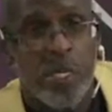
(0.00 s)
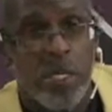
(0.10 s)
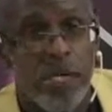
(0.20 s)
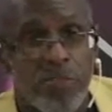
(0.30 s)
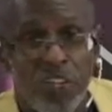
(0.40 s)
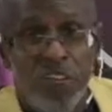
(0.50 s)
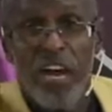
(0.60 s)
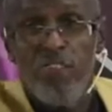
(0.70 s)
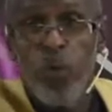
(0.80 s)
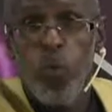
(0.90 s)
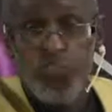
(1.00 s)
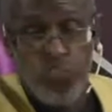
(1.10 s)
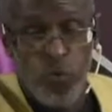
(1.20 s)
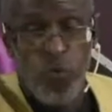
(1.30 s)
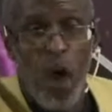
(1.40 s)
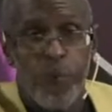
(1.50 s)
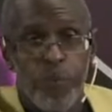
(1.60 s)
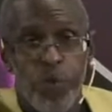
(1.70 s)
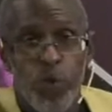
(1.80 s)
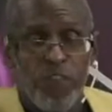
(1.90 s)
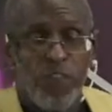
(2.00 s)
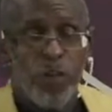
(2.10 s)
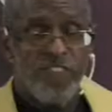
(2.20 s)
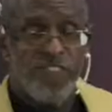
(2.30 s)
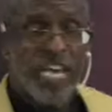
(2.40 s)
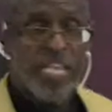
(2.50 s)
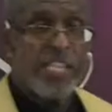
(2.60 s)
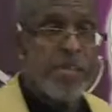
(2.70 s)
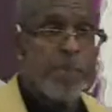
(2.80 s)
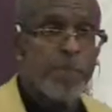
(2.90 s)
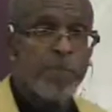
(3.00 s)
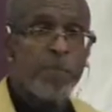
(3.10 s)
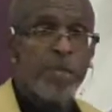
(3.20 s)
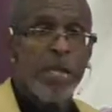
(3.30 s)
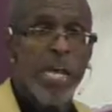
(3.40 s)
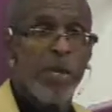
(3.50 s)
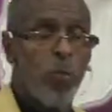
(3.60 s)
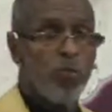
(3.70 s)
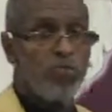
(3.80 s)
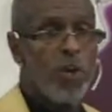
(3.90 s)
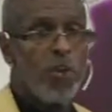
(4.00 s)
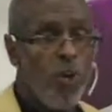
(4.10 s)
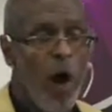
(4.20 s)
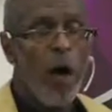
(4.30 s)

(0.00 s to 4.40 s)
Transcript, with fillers: The devil wants to rob you of your faith. He wants to rob